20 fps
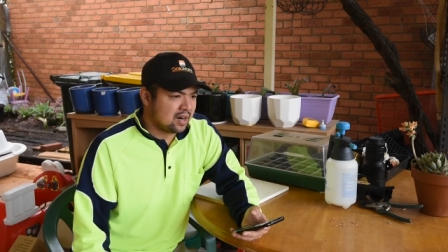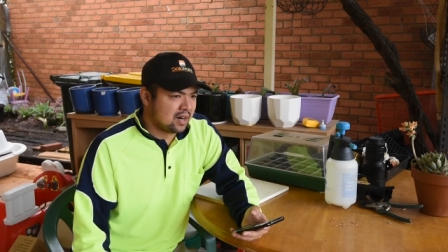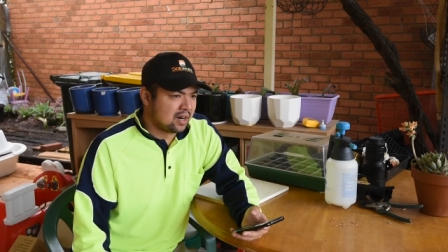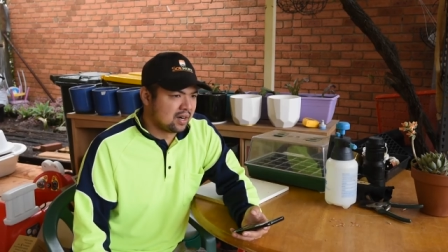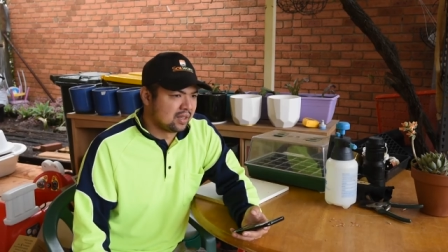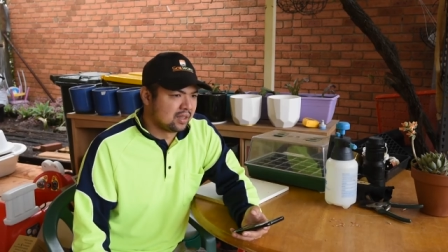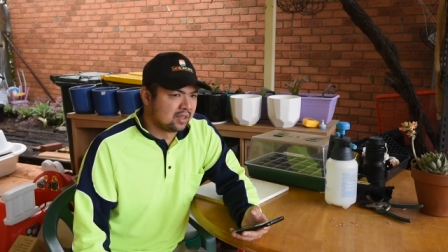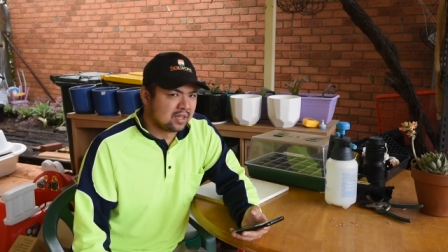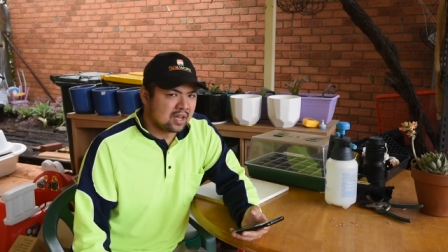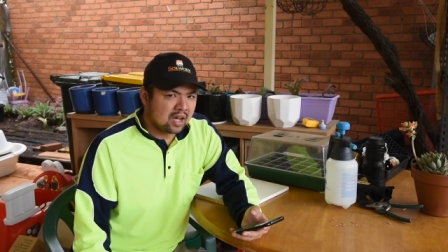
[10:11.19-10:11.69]

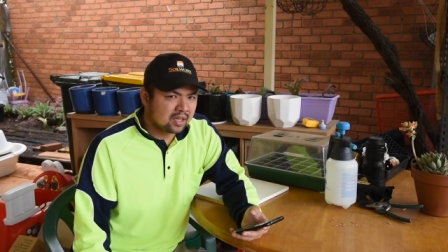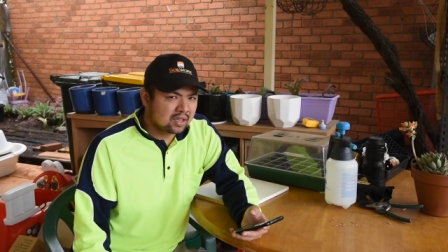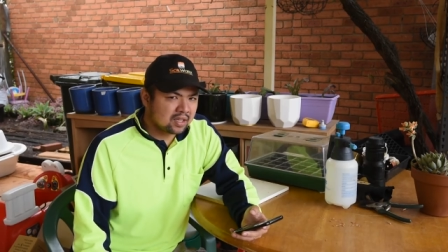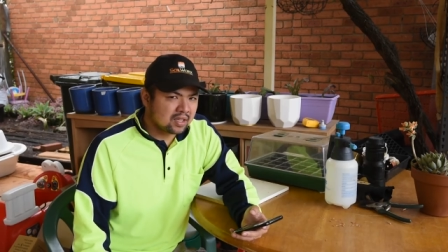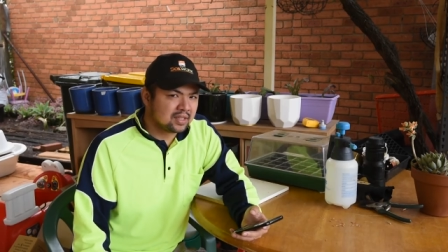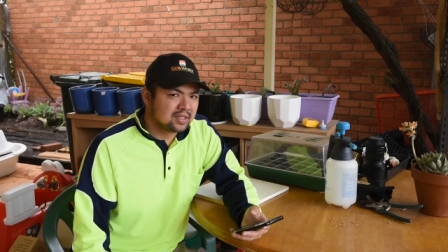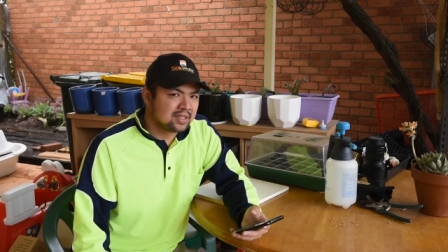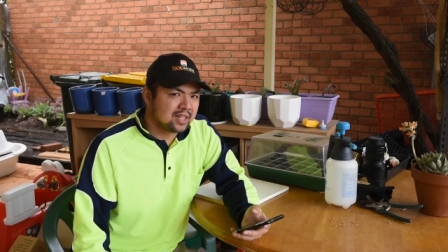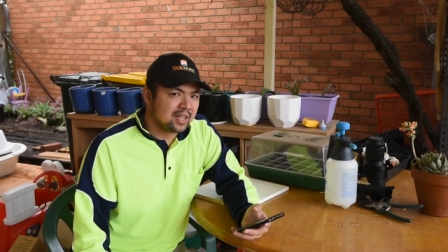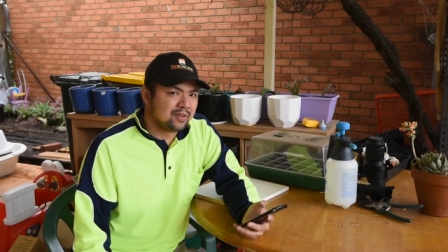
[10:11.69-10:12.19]
are
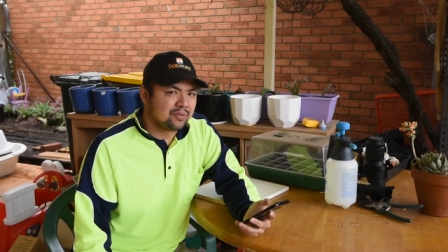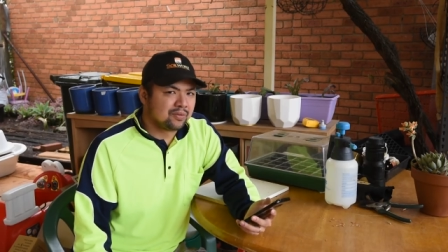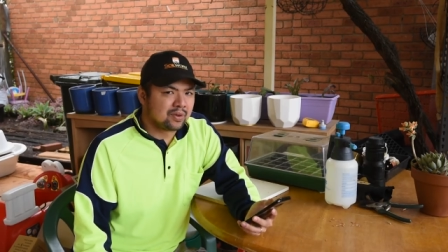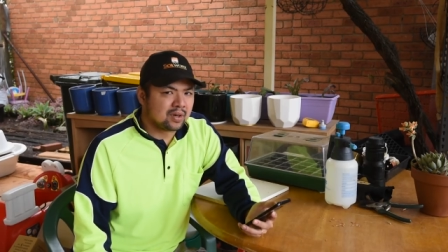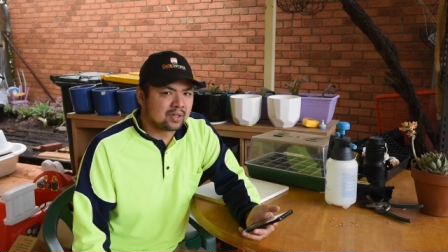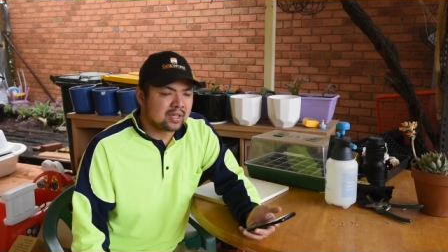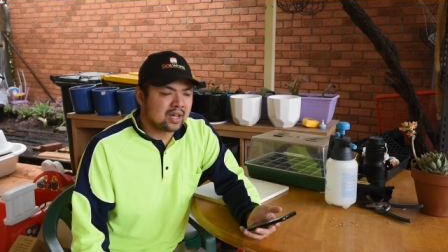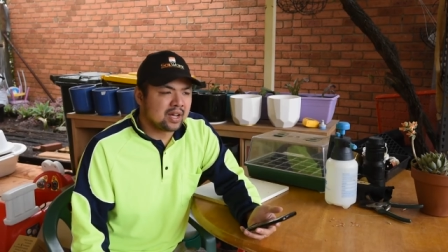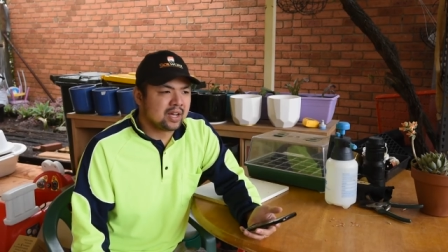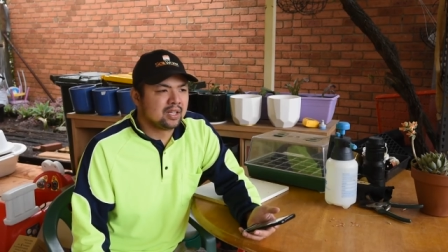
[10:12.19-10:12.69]
not
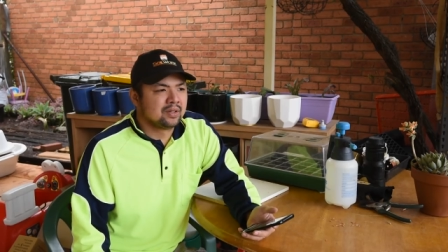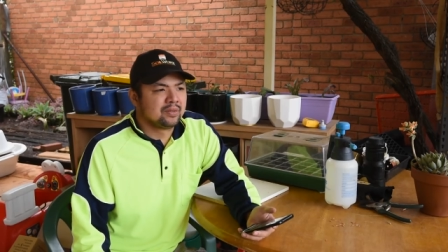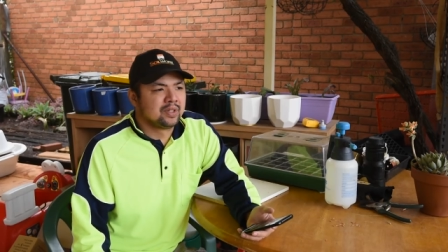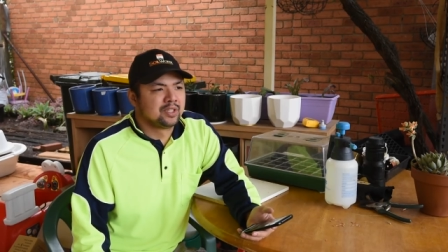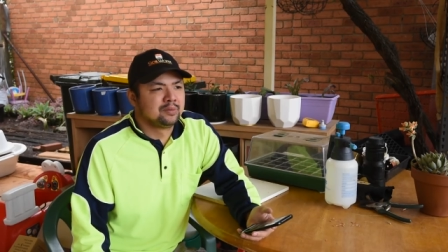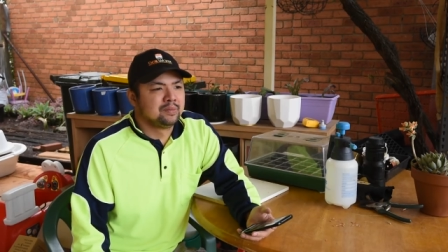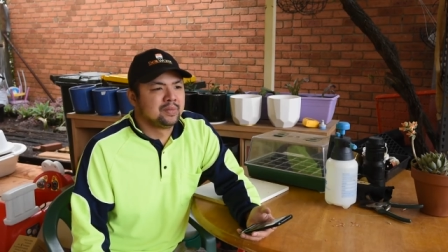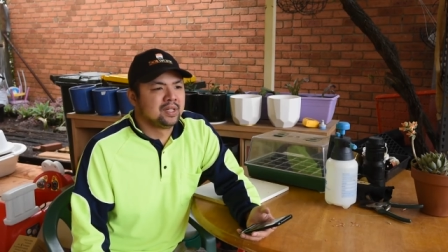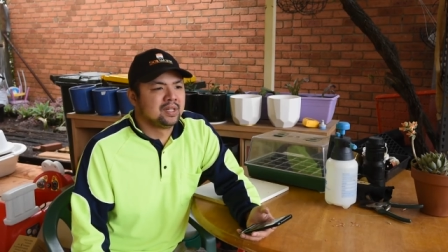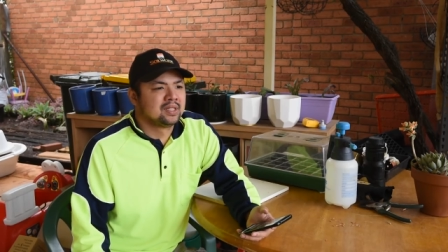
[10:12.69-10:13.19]
self-fertile,
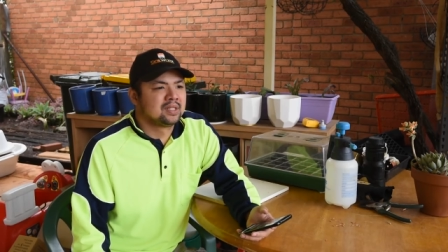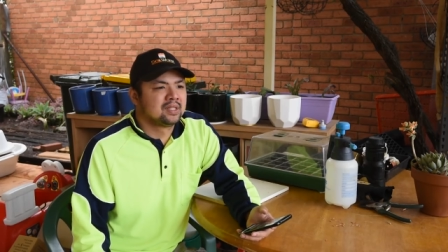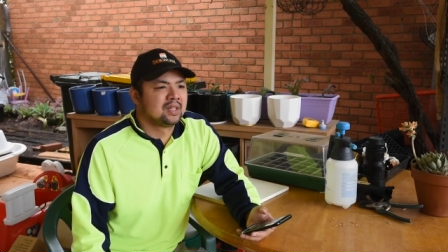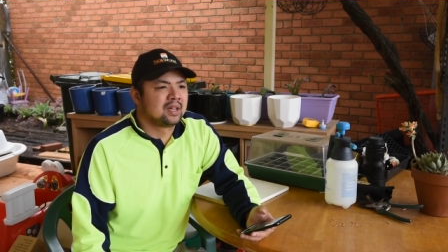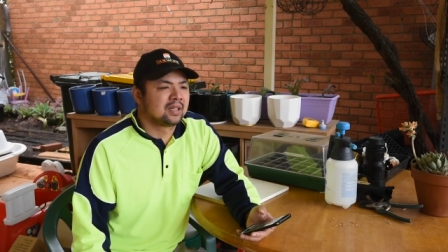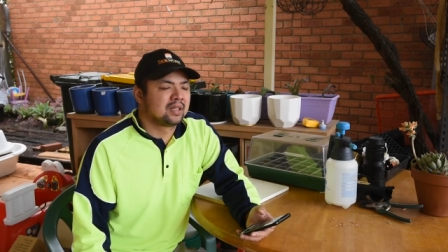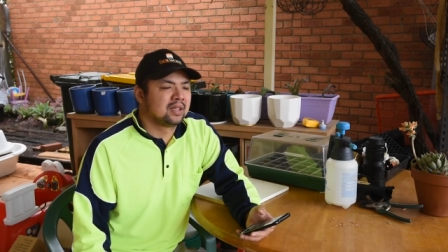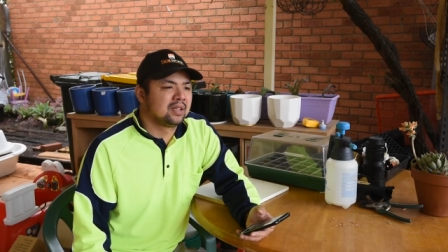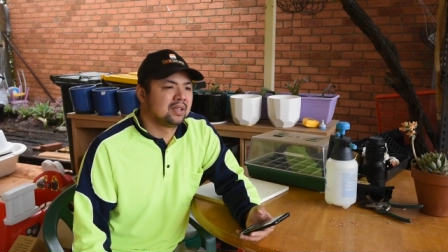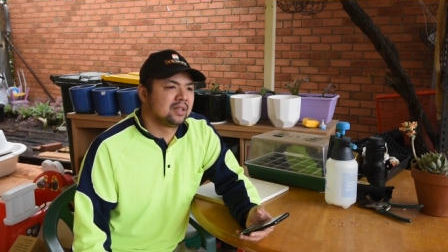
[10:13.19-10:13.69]
which means
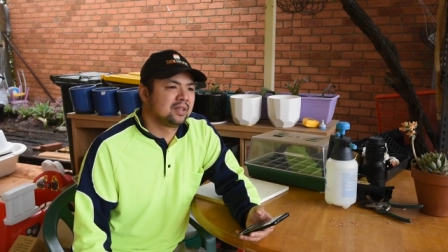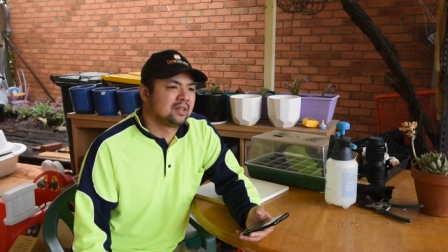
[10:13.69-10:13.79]
that